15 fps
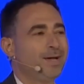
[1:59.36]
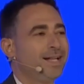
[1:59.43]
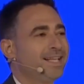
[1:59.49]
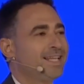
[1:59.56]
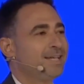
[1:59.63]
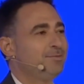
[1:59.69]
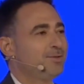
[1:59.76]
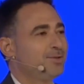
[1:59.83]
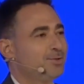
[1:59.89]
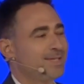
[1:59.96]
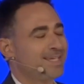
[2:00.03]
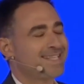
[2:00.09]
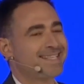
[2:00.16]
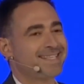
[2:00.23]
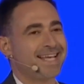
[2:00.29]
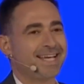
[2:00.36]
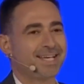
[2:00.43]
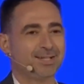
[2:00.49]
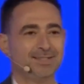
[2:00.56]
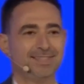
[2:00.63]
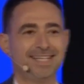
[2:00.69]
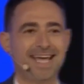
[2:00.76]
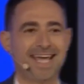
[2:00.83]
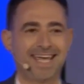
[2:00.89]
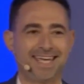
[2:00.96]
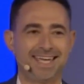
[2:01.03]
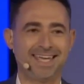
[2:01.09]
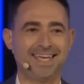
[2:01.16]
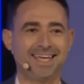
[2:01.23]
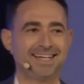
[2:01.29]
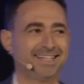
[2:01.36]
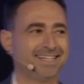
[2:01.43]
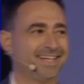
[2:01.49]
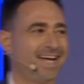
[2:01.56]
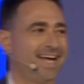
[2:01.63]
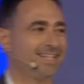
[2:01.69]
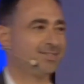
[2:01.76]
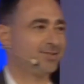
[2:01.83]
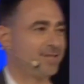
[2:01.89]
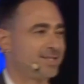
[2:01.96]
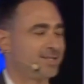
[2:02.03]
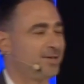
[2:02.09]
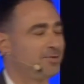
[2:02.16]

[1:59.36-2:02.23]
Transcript: Welcome to the second day here at Trust